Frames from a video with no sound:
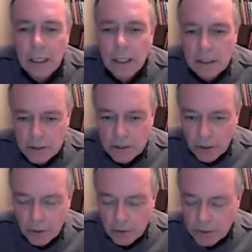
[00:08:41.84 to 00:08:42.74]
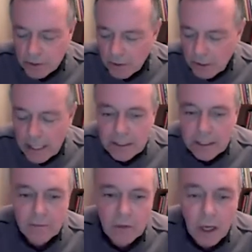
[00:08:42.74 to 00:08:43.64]
So it has to
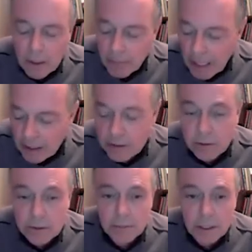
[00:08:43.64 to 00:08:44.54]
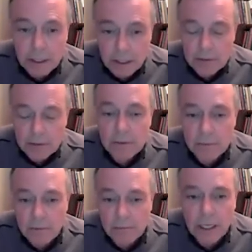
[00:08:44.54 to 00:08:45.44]
have lime added to it to make it
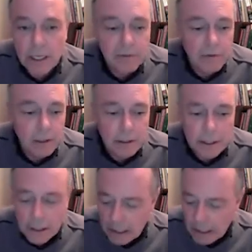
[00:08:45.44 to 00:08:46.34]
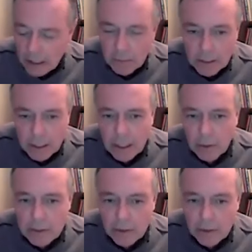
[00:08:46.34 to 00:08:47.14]
plant friendly. But anyway, so